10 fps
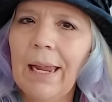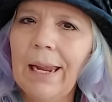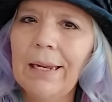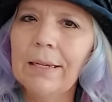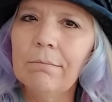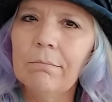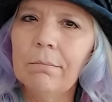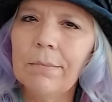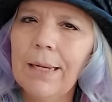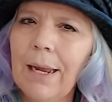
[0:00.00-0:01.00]
eight,
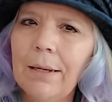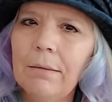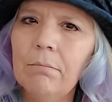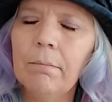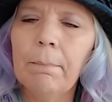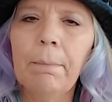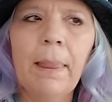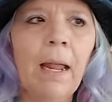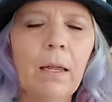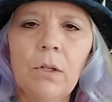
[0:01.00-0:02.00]
ten,
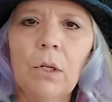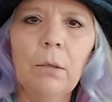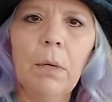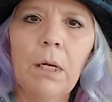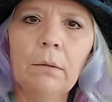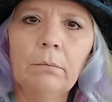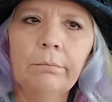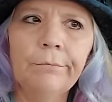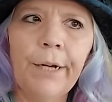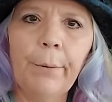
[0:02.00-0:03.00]
sold them all
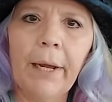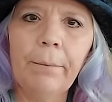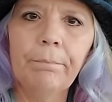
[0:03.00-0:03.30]
right away.